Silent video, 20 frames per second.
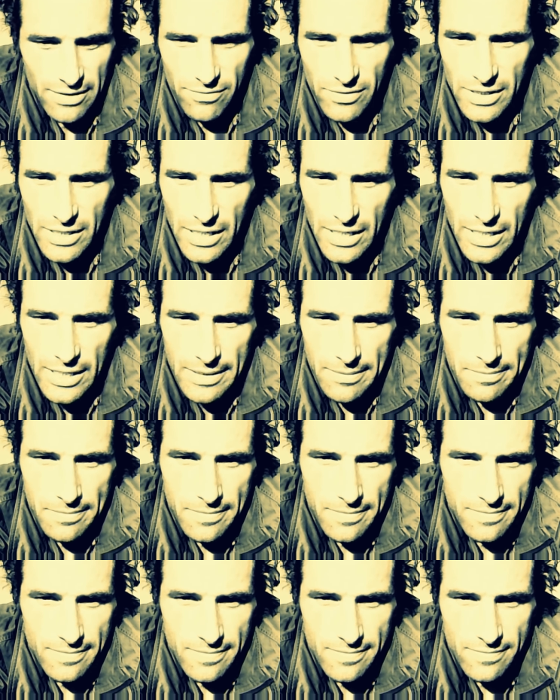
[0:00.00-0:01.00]
every day,
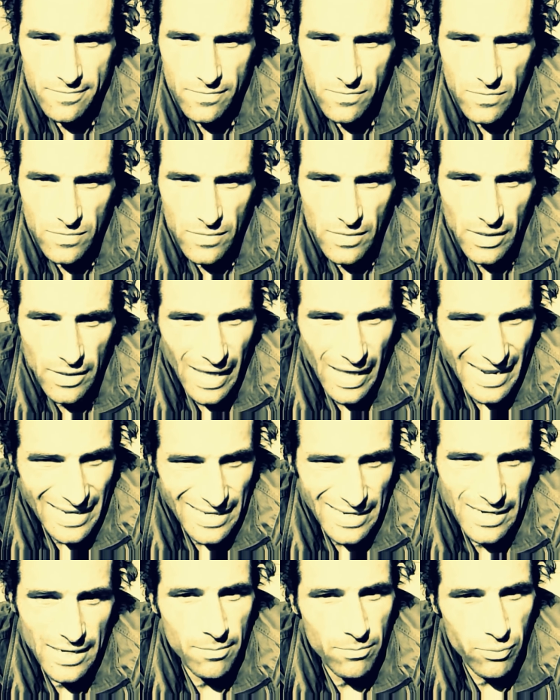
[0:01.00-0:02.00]
and that
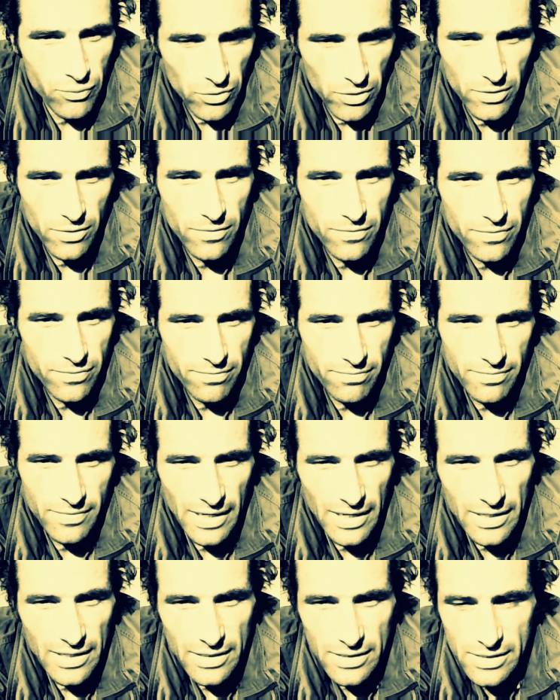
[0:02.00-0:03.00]
did improve
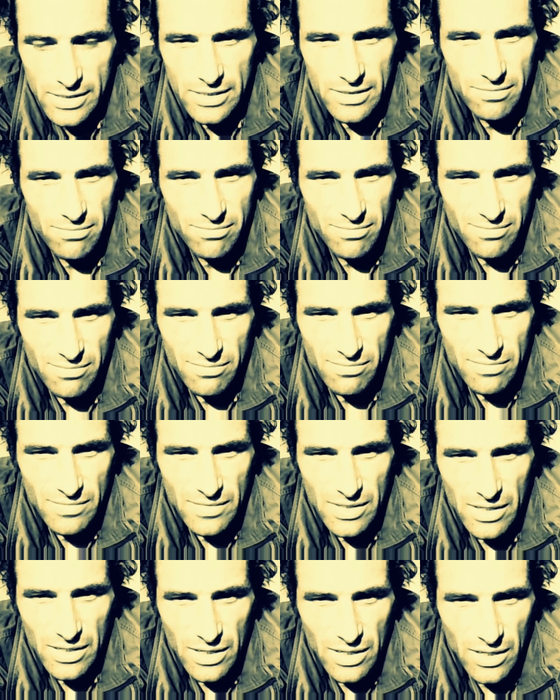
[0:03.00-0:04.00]
things.
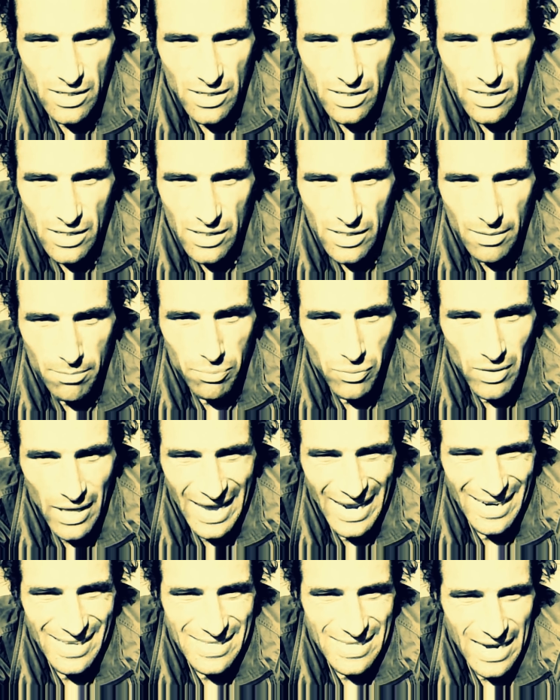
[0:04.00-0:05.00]
The
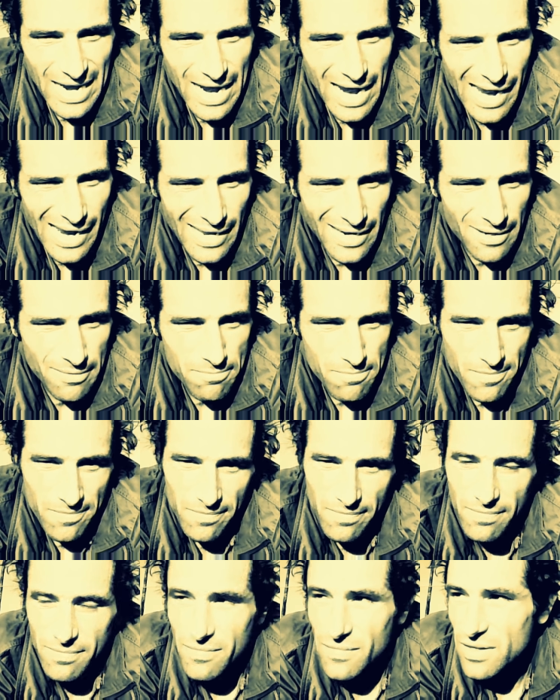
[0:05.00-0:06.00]
plant is high in
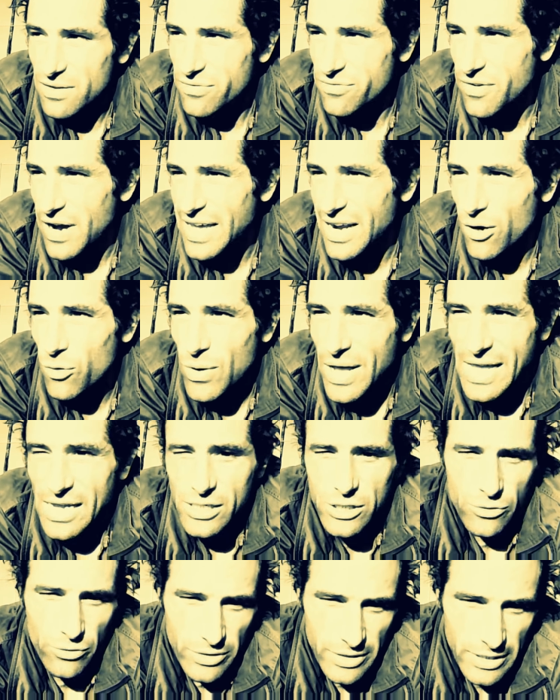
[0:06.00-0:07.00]

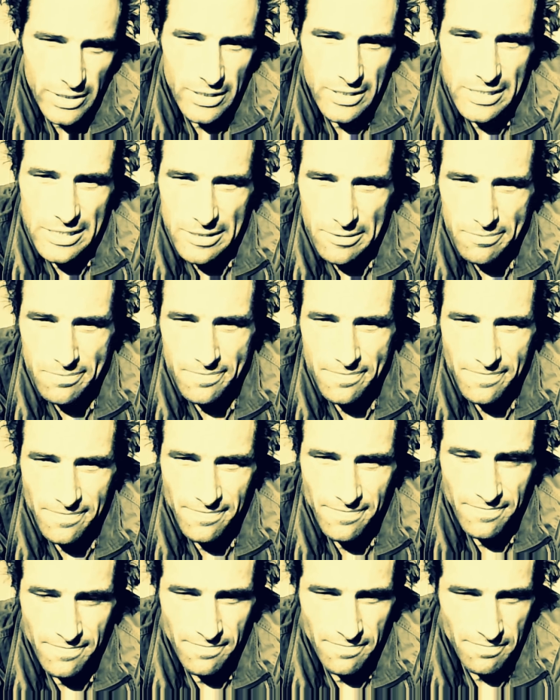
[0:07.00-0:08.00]
phytoestrogens.
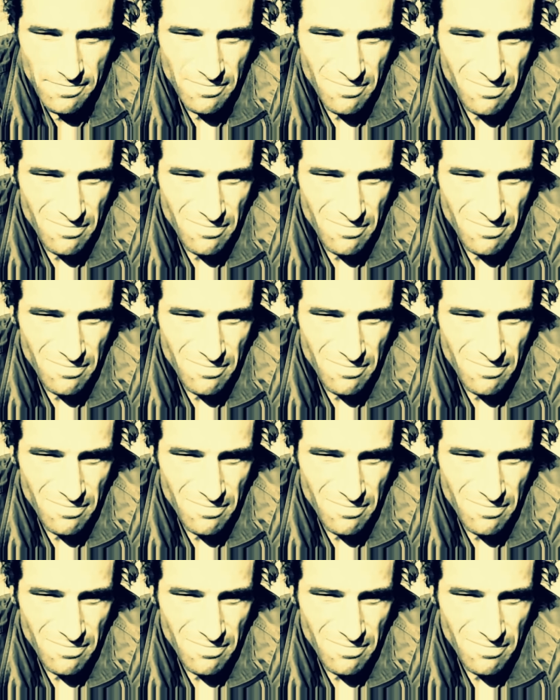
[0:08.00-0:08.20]
Hmm.